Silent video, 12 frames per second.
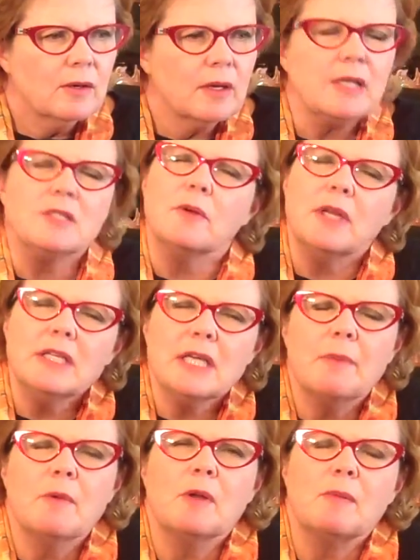Okay, so
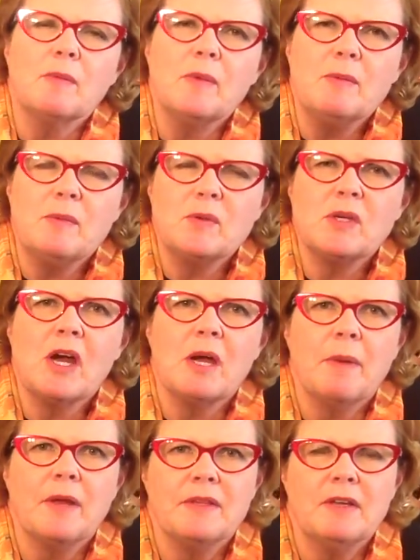anytime when we talk
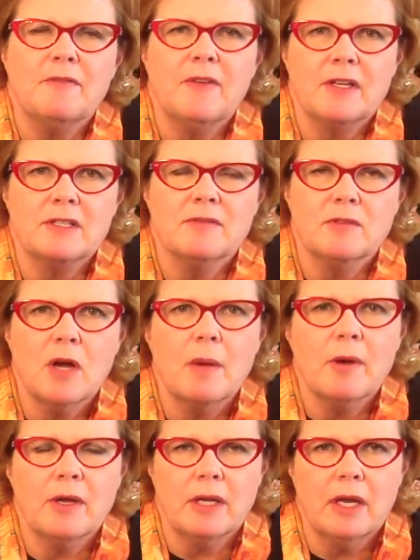about the effects of
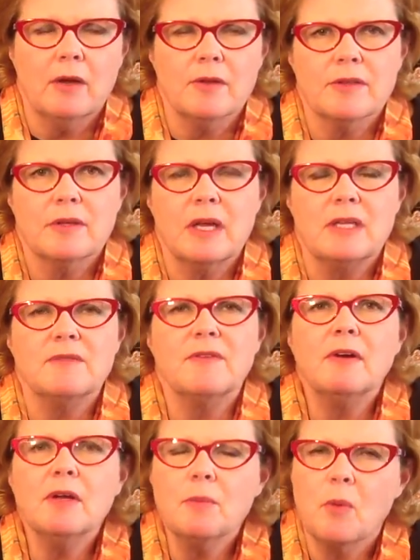trauma on health, it's
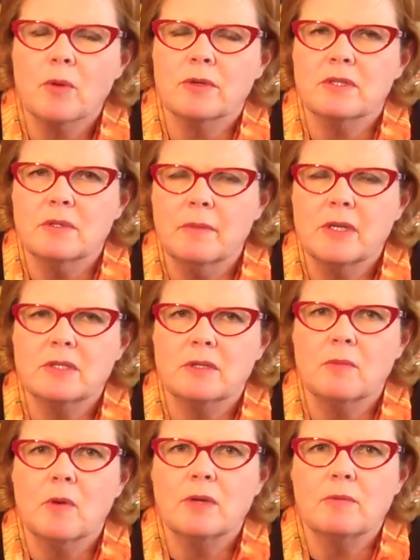very important to
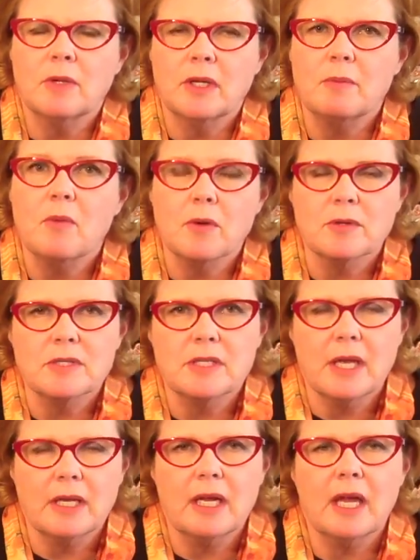mention one really important
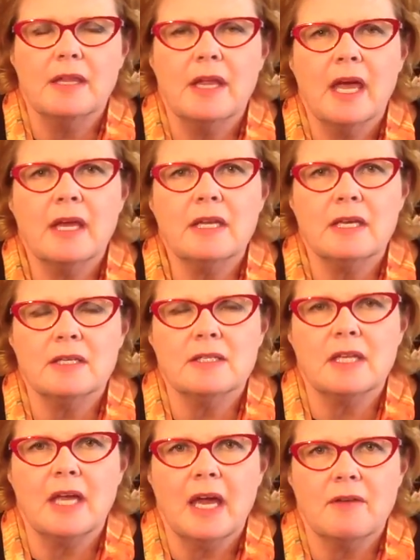study, and that
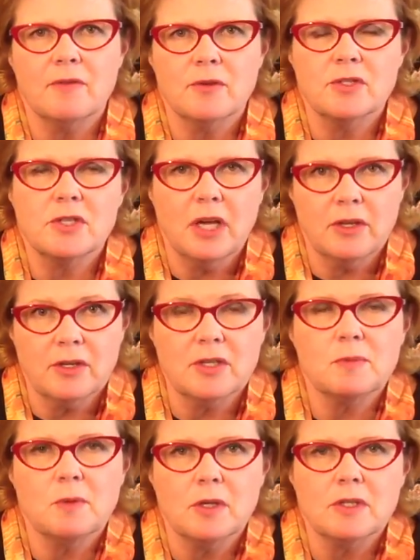is the Adverse Childhood
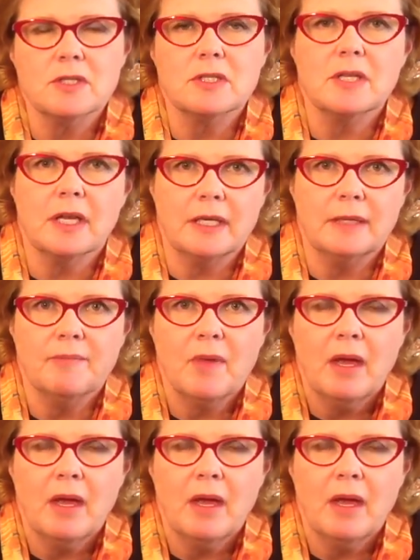Experiences Study.